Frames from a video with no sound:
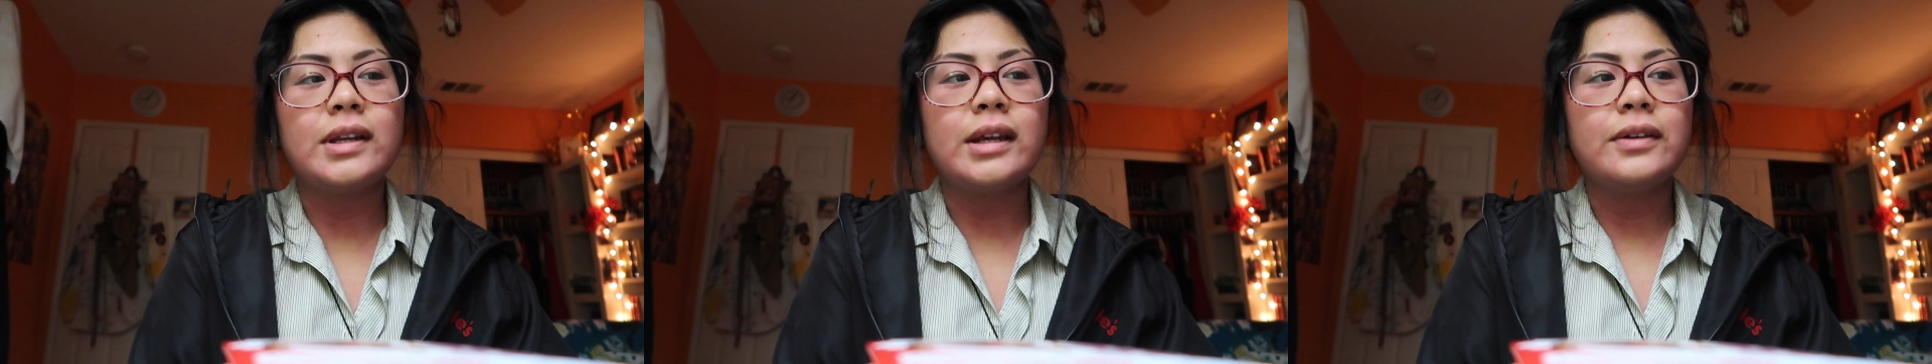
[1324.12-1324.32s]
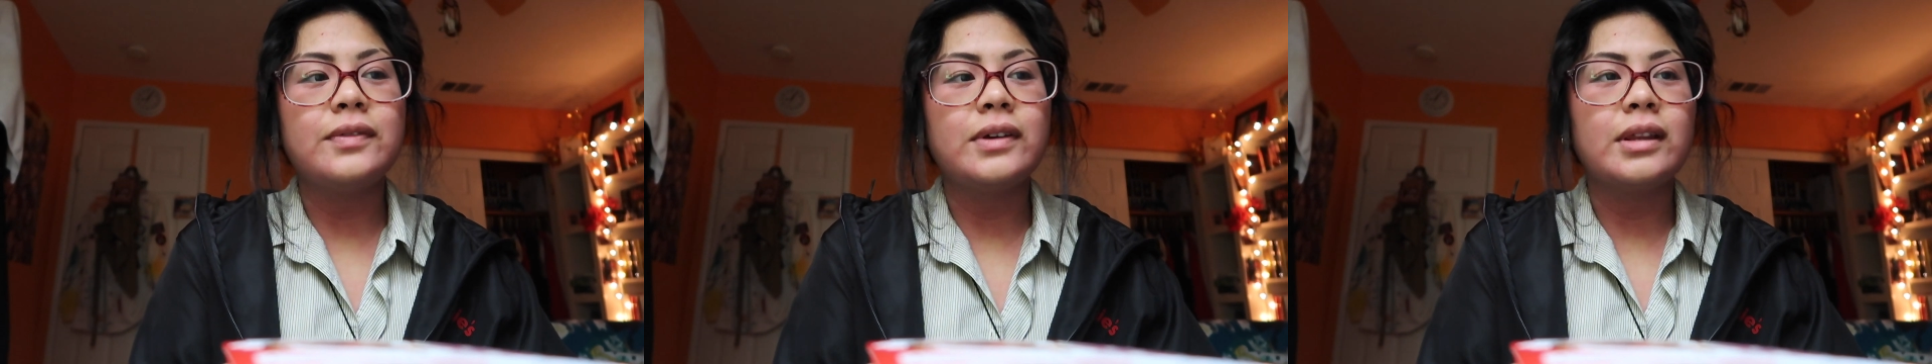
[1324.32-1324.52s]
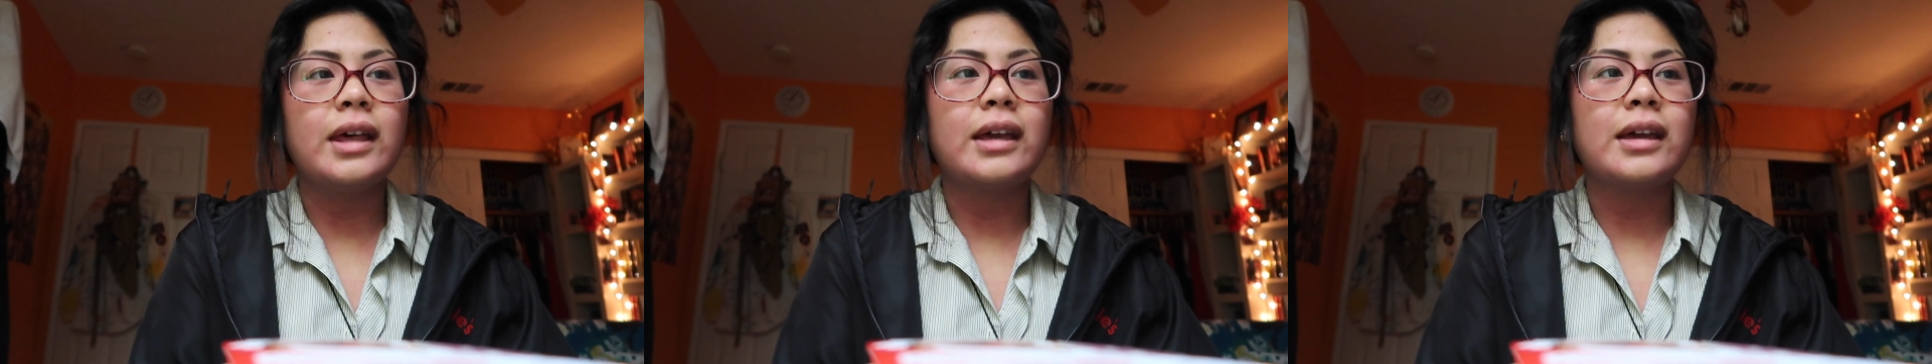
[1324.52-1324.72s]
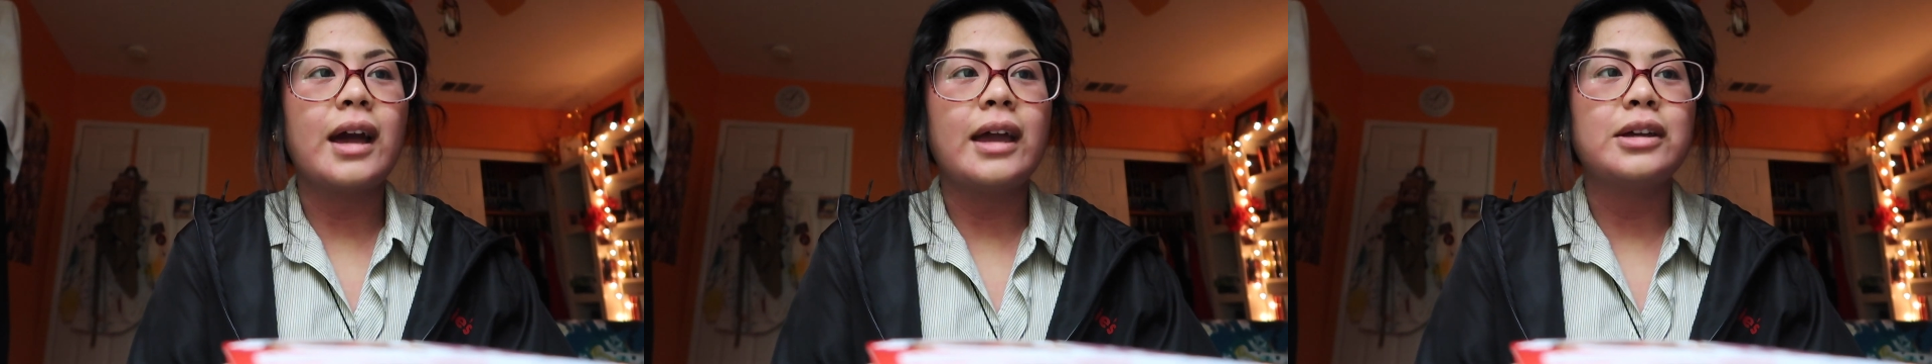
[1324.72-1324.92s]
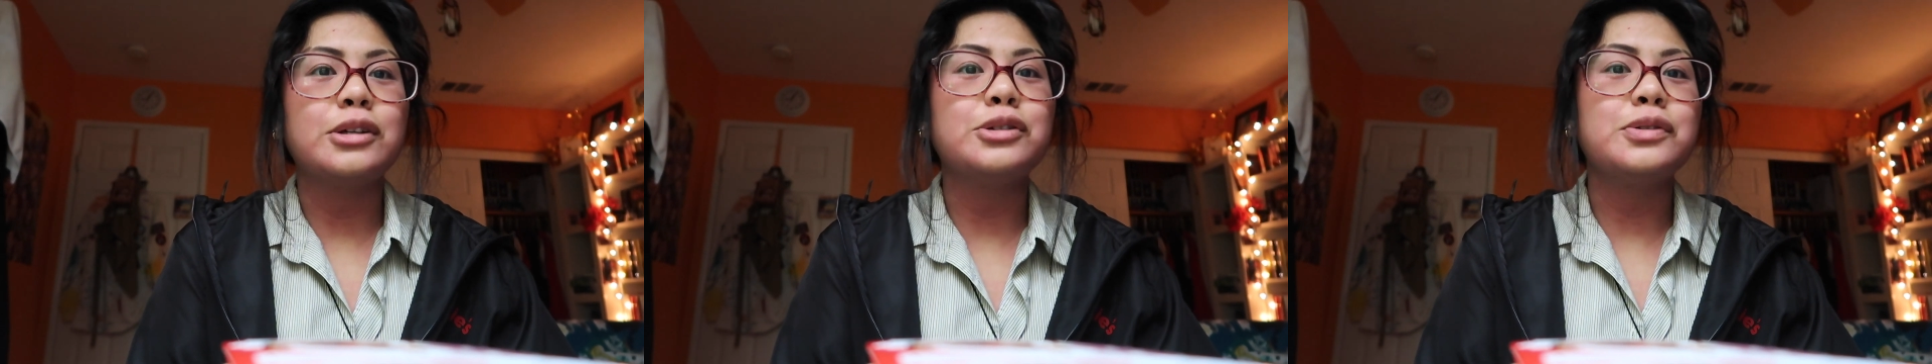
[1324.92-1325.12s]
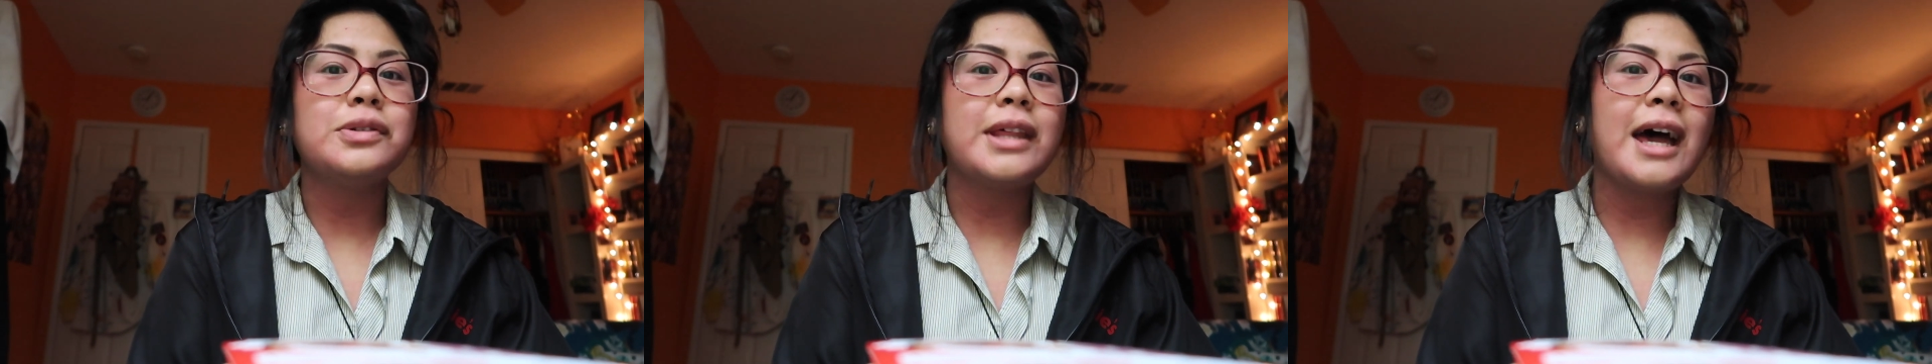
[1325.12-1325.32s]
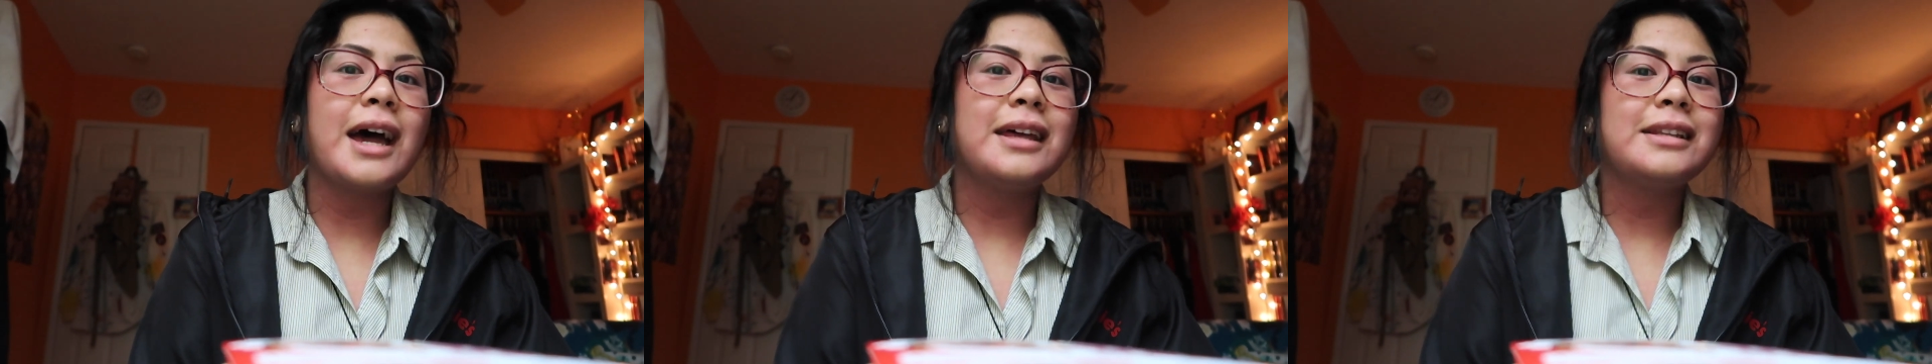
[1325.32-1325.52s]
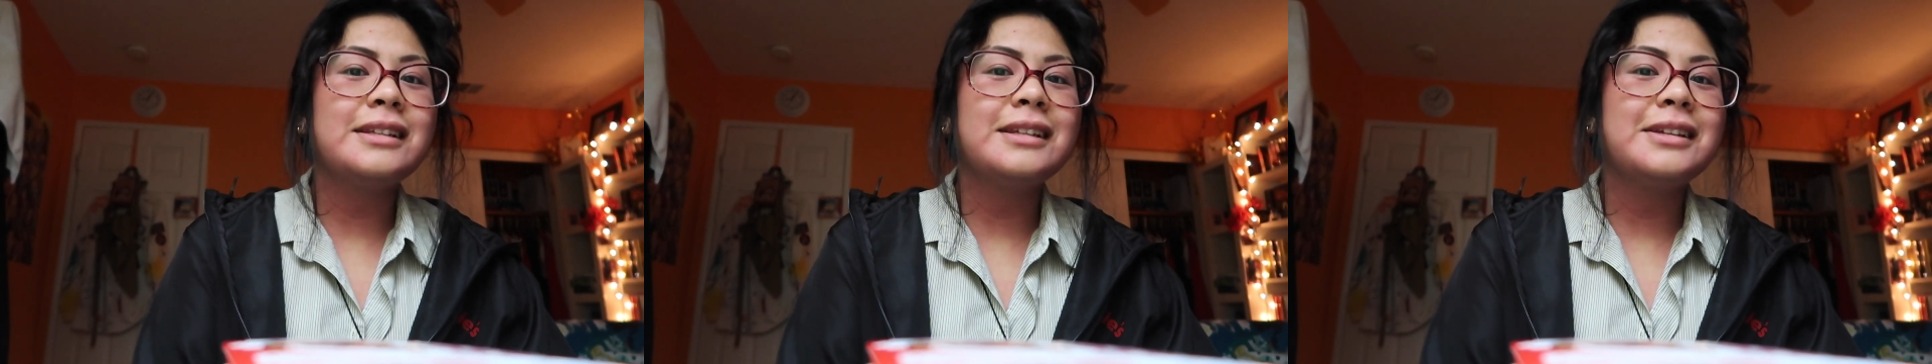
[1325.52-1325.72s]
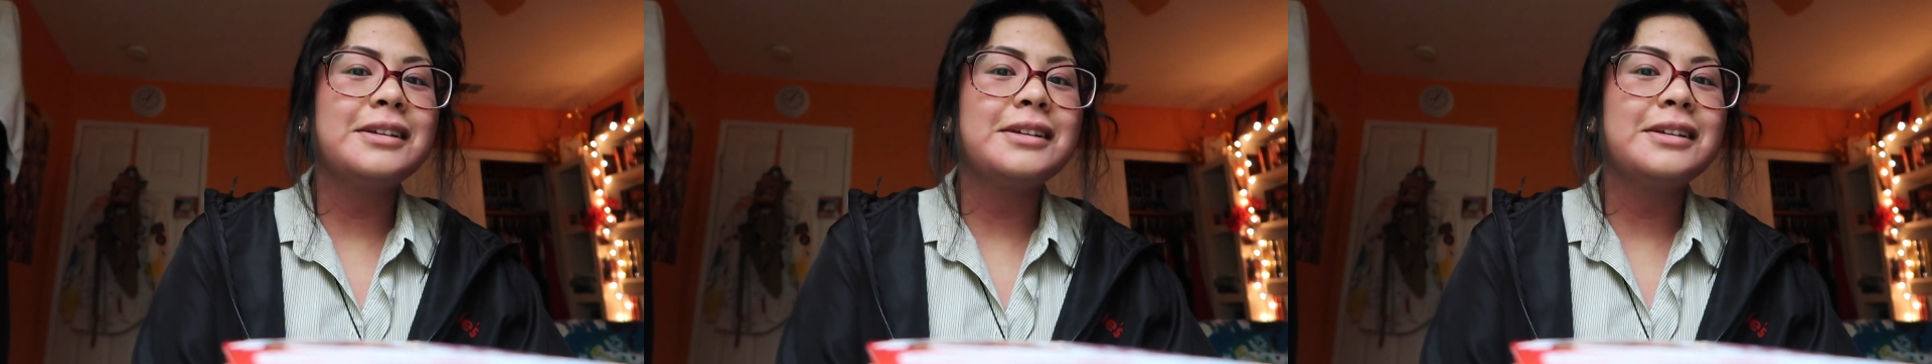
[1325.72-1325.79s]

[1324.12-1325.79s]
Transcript: and I feel like I could do that